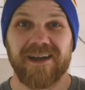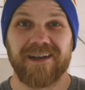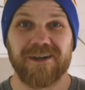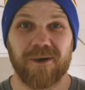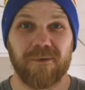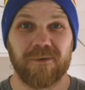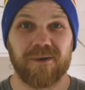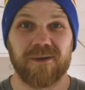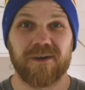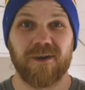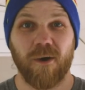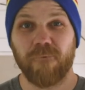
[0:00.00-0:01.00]
you know,
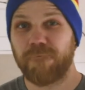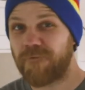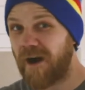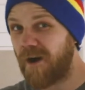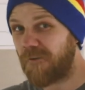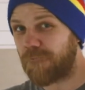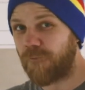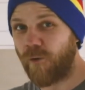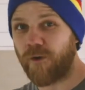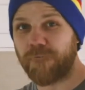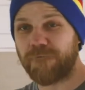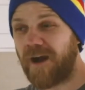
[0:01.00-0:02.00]
go
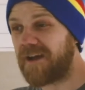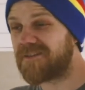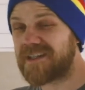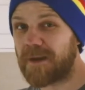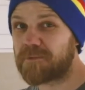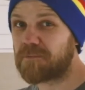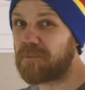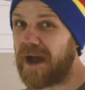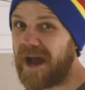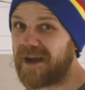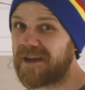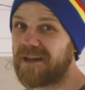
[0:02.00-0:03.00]
four or five steps
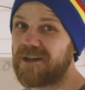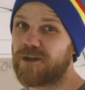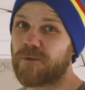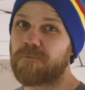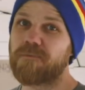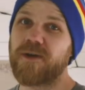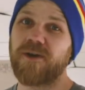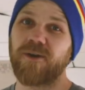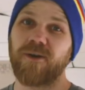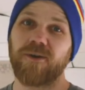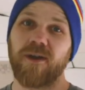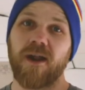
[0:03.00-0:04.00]
back in your
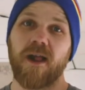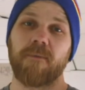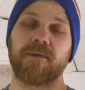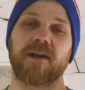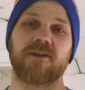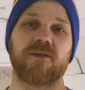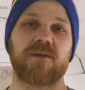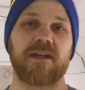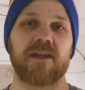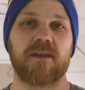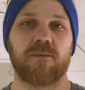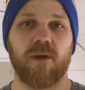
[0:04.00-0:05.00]
build because you
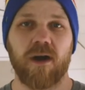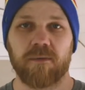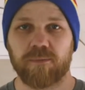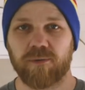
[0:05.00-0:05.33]
did the wrong